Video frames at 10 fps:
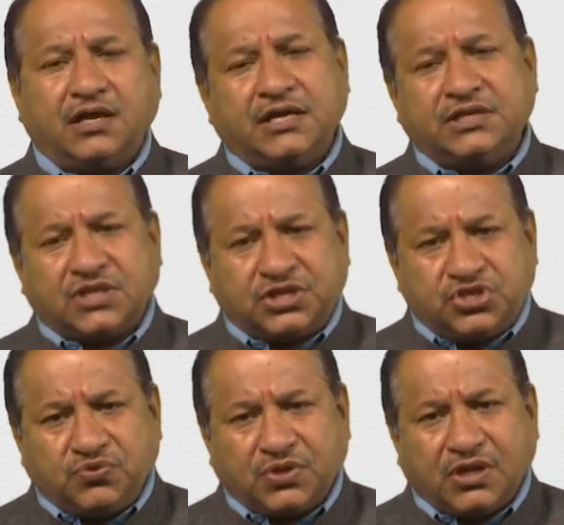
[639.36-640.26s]
is
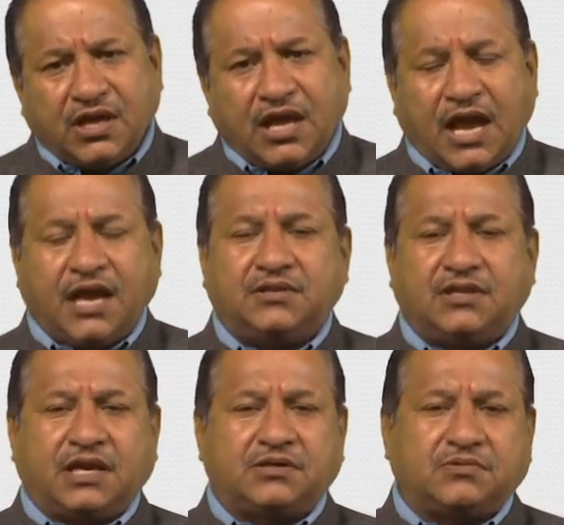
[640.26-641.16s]
achieved, and
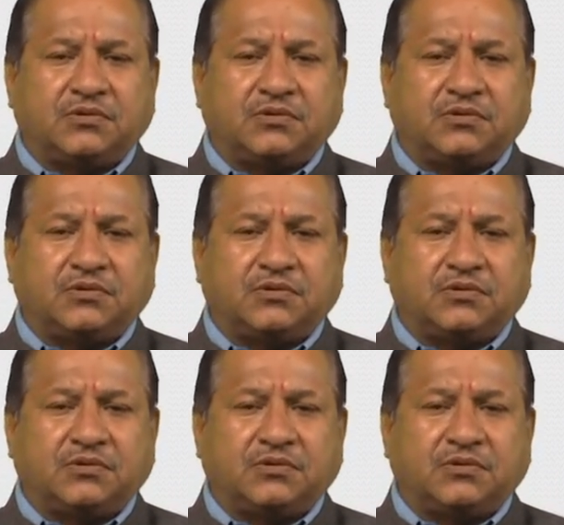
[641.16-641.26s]
that